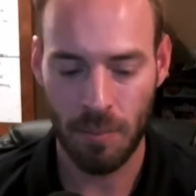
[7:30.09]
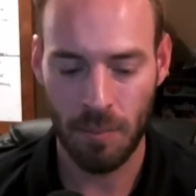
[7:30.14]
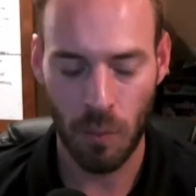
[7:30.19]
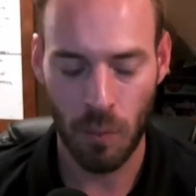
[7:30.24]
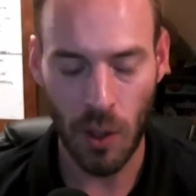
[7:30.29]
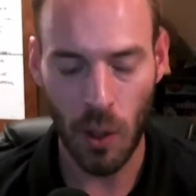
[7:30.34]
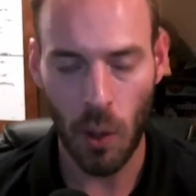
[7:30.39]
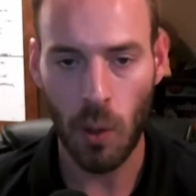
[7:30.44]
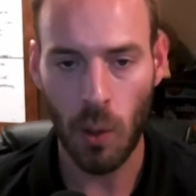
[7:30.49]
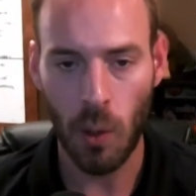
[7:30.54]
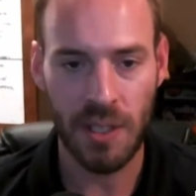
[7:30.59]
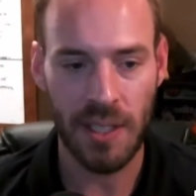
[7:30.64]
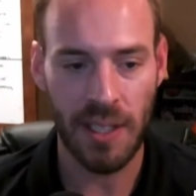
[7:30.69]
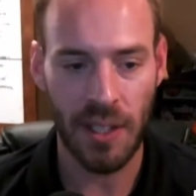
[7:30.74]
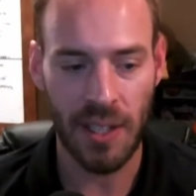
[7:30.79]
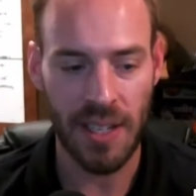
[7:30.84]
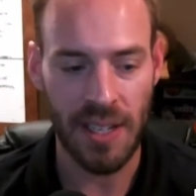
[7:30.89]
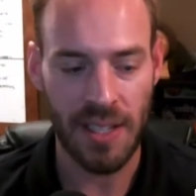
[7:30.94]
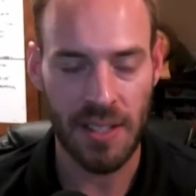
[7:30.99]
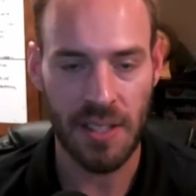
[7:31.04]
real
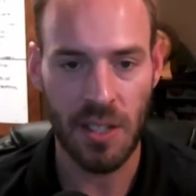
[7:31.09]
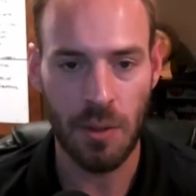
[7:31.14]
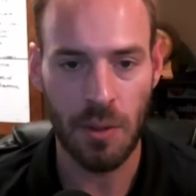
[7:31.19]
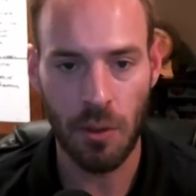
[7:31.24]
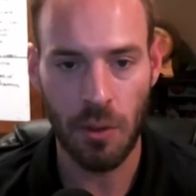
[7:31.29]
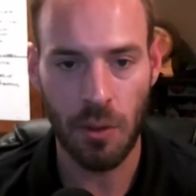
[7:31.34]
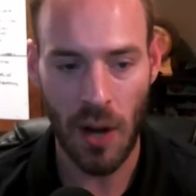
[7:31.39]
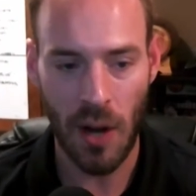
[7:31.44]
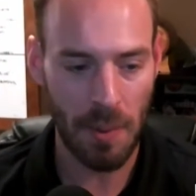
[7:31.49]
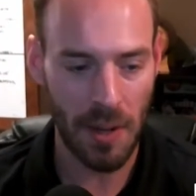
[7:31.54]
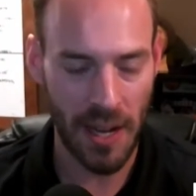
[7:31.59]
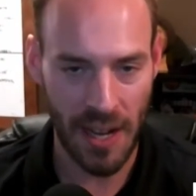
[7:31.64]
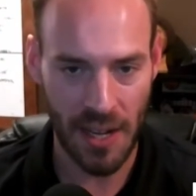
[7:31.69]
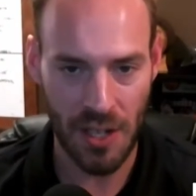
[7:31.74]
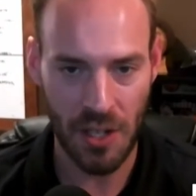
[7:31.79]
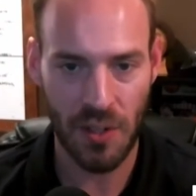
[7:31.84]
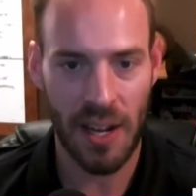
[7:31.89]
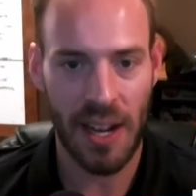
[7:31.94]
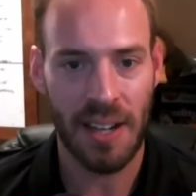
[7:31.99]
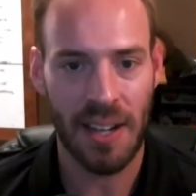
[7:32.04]
wholesaling is you grab a
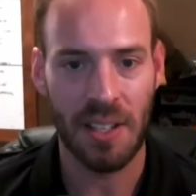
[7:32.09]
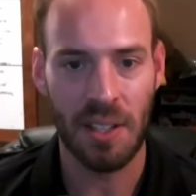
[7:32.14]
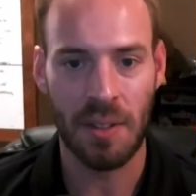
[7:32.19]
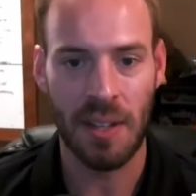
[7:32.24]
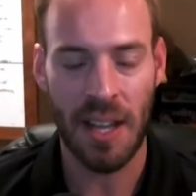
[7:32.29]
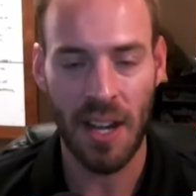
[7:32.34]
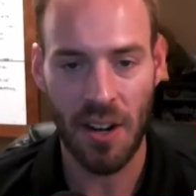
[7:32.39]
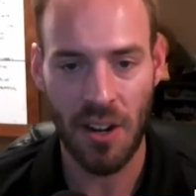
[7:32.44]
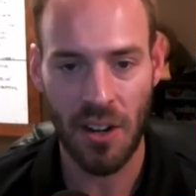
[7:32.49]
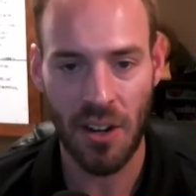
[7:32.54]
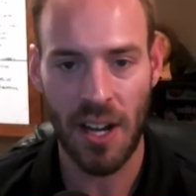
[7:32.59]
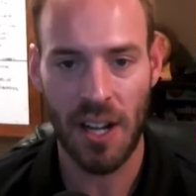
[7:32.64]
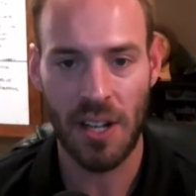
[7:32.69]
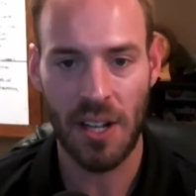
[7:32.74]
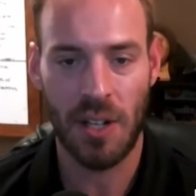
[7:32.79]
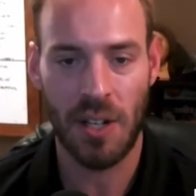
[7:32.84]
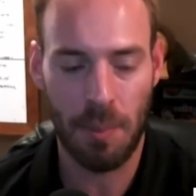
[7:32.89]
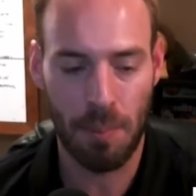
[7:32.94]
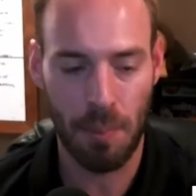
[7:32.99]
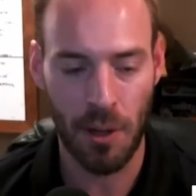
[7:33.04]
contract, you get under
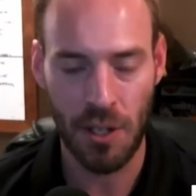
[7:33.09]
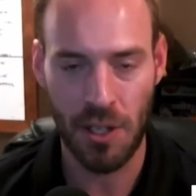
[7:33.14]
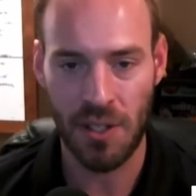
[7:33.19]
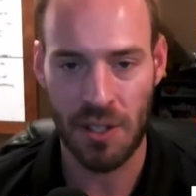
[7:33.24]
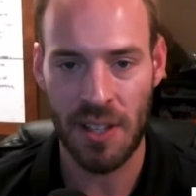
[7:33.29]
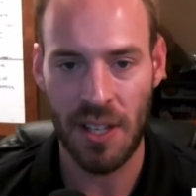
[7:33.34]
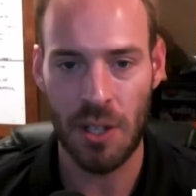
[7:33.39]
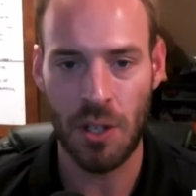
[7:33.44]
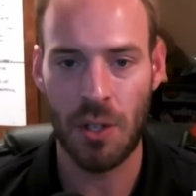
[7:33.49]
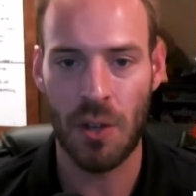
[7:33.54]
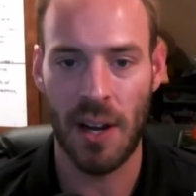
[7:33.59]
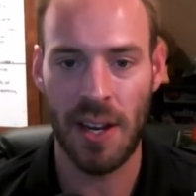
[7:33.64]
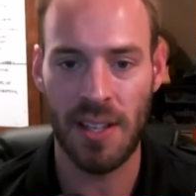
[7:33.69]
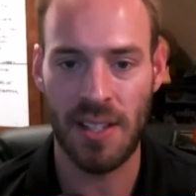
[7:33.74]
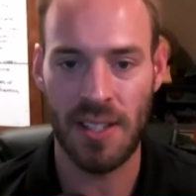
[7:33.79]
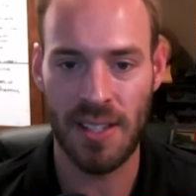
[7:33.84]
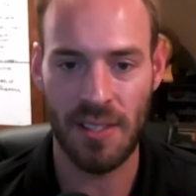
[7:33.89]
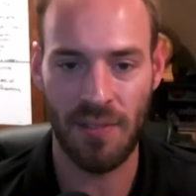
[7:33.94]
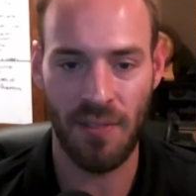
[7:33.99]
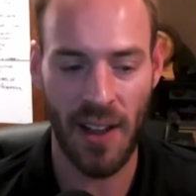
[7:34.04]
contract to purchase, and then you try
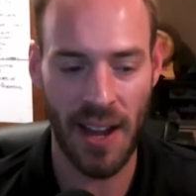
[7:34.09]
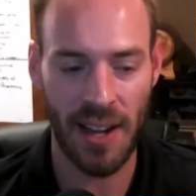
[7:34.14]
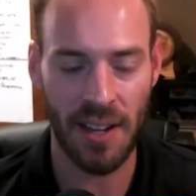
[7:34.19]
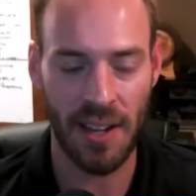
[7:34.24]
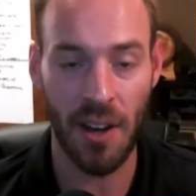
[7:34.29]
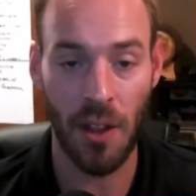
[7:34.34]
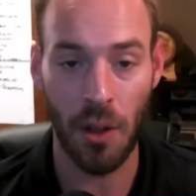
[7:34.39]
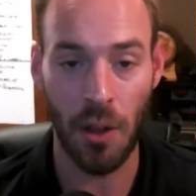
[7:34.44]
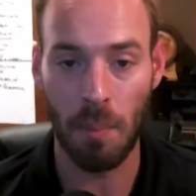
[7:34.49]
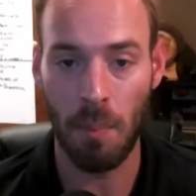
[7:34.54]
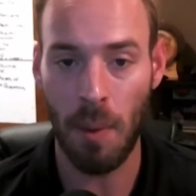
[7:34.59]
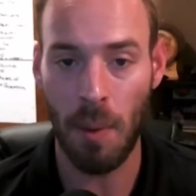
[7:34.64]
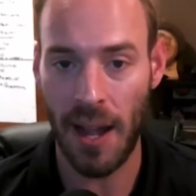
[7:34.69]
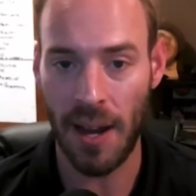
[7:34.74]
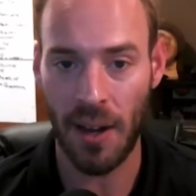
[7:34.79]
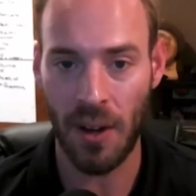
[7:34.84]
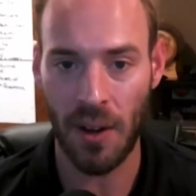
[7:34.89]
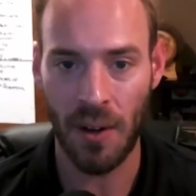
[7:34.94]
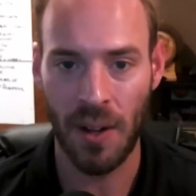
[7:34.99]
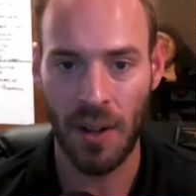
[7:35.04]
and find another
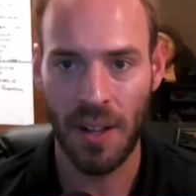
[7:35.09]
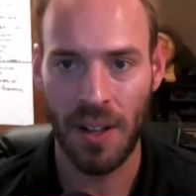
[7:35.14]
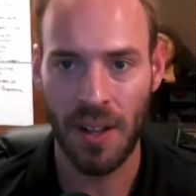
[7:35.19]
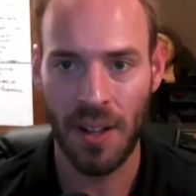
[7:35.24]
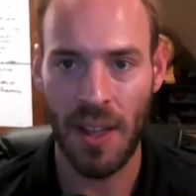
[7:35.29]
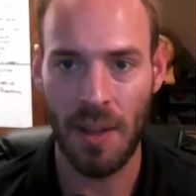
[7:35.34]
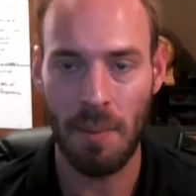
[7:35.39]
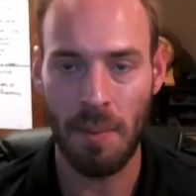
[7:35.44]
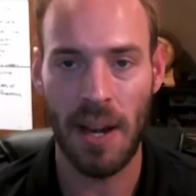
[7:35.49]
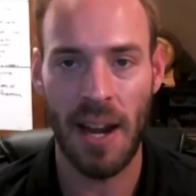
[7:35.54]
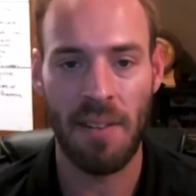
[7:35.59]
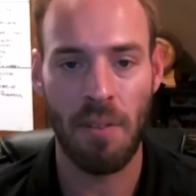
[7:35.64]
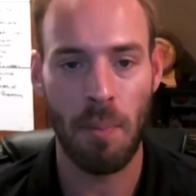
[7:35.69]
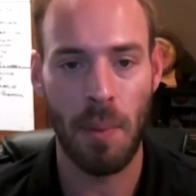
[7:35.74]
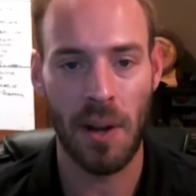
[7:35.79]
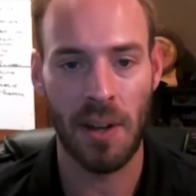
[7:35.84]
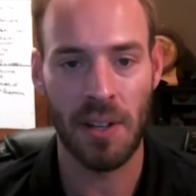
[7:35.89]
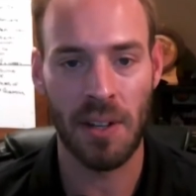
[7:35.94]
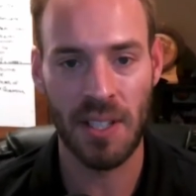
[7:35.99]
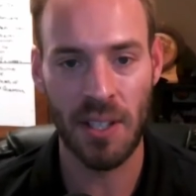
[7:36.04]
buyer that might have a
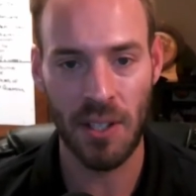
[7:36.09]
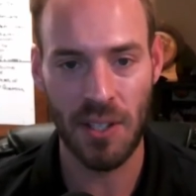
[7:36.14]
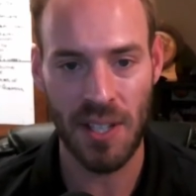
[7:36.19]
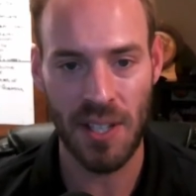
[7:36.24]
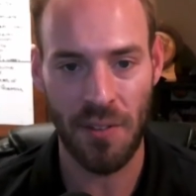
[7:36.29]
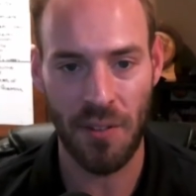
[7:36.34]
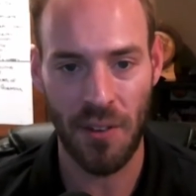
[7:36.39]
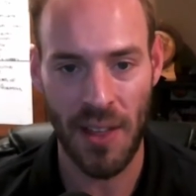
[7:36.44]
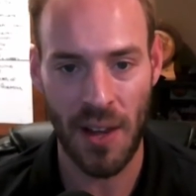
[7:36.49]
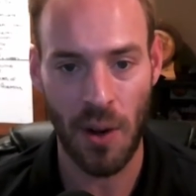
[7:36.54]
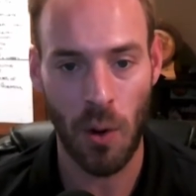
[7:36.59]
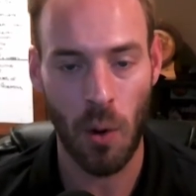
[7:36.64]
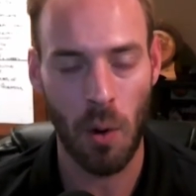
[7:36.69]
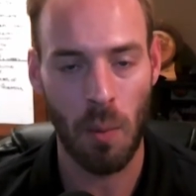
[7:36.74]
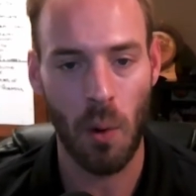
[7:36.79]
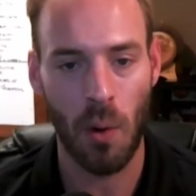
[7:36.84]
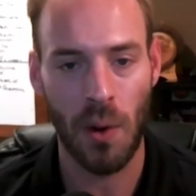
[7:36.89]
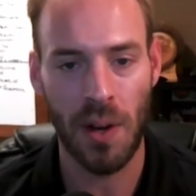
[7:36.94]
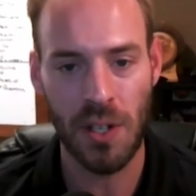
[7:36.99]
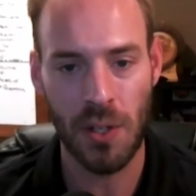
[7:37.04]
better skill set for that or
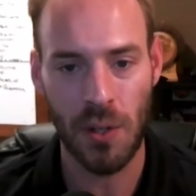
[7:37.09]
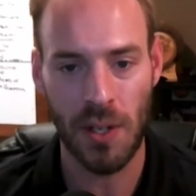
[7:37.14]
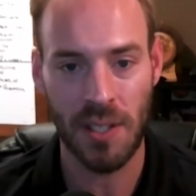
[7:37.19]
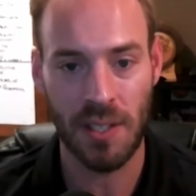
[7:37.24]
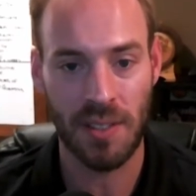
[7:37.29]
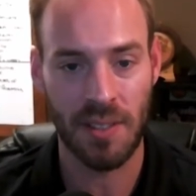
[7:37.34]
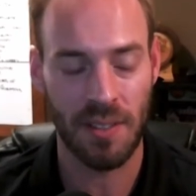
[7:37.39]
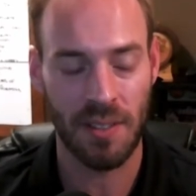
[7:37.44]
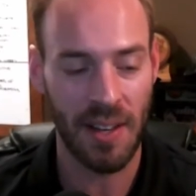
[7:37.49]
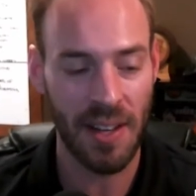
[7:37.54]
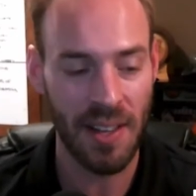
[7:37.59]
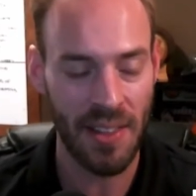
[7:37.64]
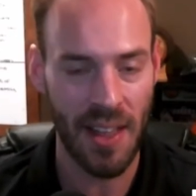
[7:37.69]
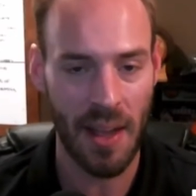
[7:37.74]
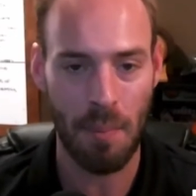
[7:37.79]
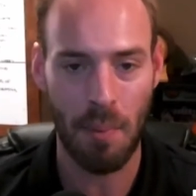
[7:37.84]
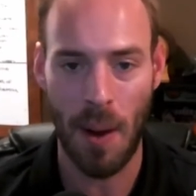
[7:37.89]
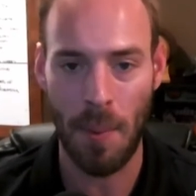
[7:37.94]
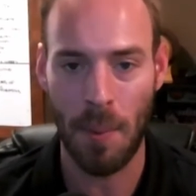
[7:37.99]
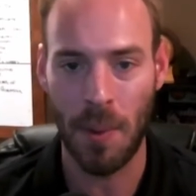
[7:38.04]
more interest in
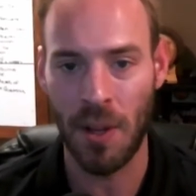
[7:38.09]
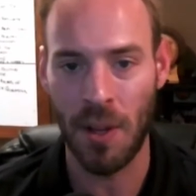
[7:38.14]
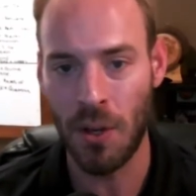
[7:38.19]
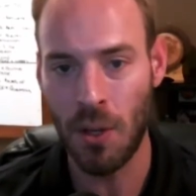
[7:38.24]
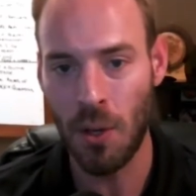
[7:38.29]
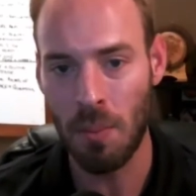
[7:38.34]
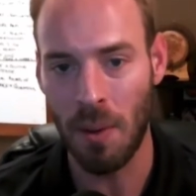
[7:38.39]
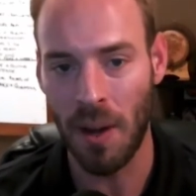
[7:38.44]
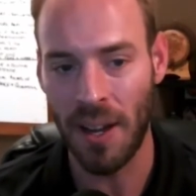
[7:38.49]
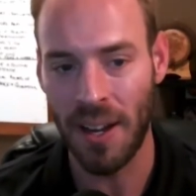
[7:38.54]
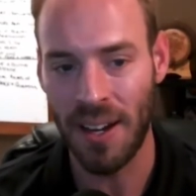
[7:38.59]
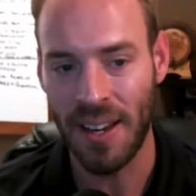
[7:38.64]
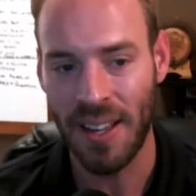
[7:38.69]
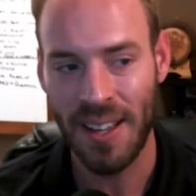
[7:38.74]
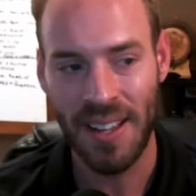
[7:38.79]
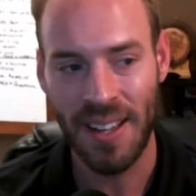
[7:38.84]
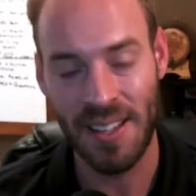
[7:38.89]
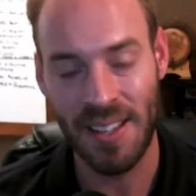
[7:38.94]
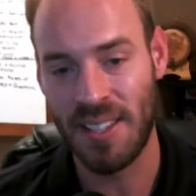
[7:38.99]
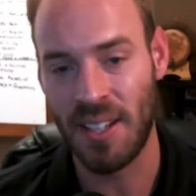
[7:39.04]
that property than you might
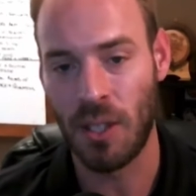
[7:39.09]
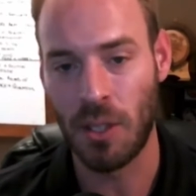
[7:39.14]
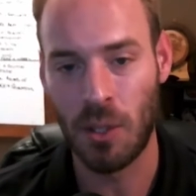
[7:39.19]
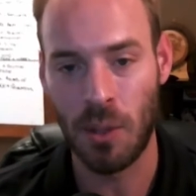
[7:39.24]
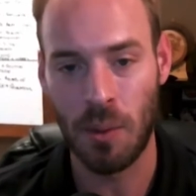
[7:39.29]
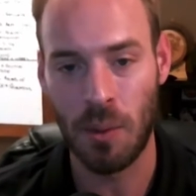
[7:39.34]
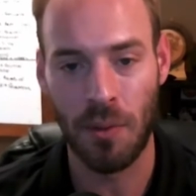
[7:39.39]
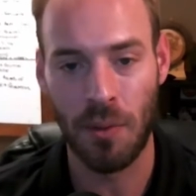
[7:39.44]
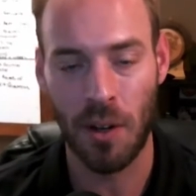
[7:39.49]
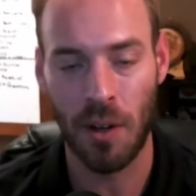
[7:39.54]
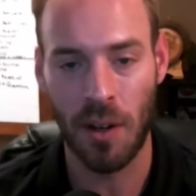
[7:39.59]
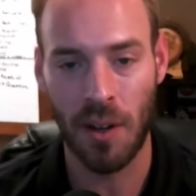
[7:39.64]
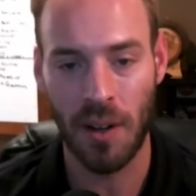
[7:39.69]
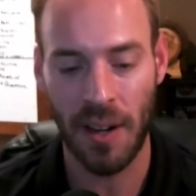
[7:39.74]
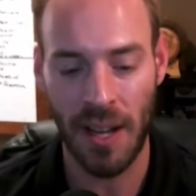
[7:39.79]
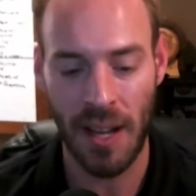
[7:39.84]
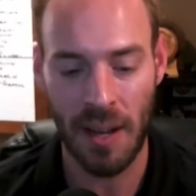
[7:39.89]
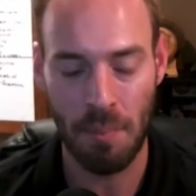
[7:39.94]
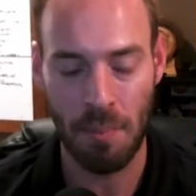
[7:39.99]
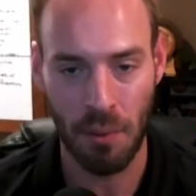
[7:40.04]
and sell it to them for
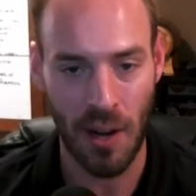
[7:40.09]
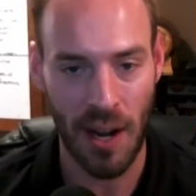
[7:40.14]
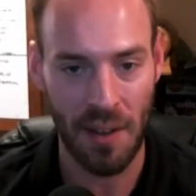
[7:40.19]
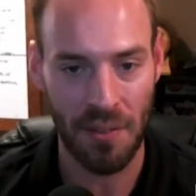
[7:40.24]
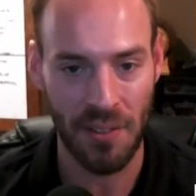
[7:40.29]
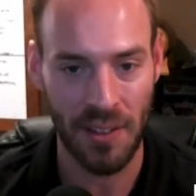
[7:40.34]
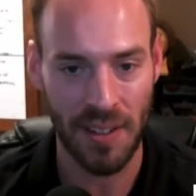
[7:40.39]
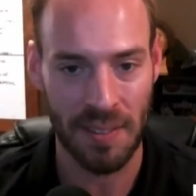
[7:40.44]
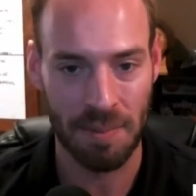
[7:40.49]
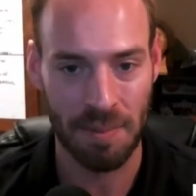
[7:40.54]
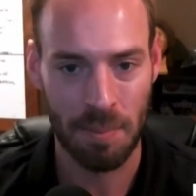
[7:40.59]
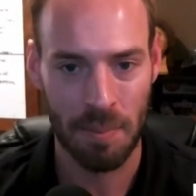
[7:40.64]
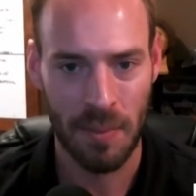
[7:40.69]
a profit.